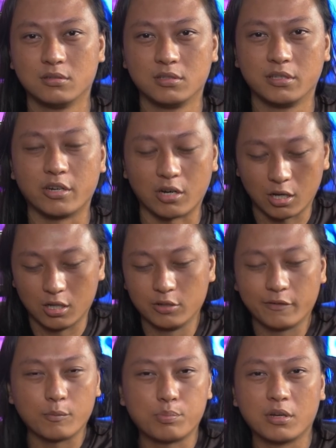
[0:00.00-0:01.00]
Here,
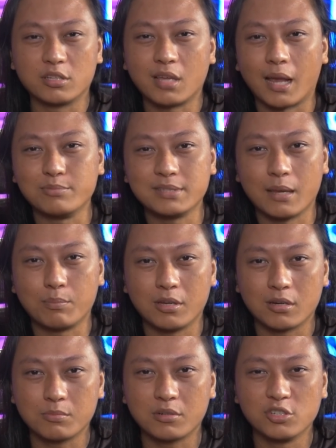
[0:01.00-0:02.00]
I'll even put a timestamp
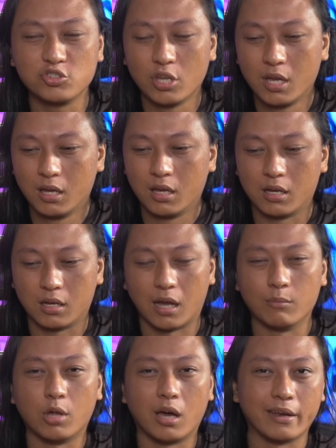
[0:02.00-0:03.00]
here because
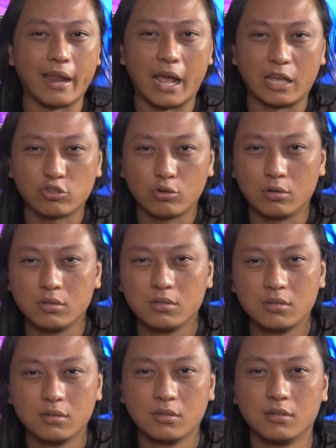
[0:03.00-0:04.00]
I'm not an asshole.
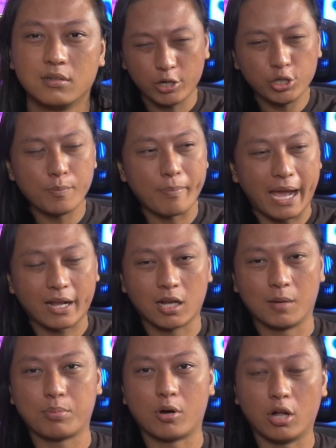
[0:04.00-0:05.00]
So how do you back
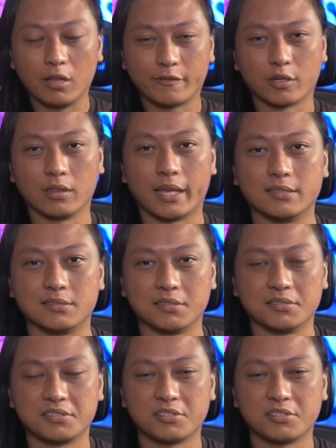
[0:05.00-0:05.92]
up all of your lenses?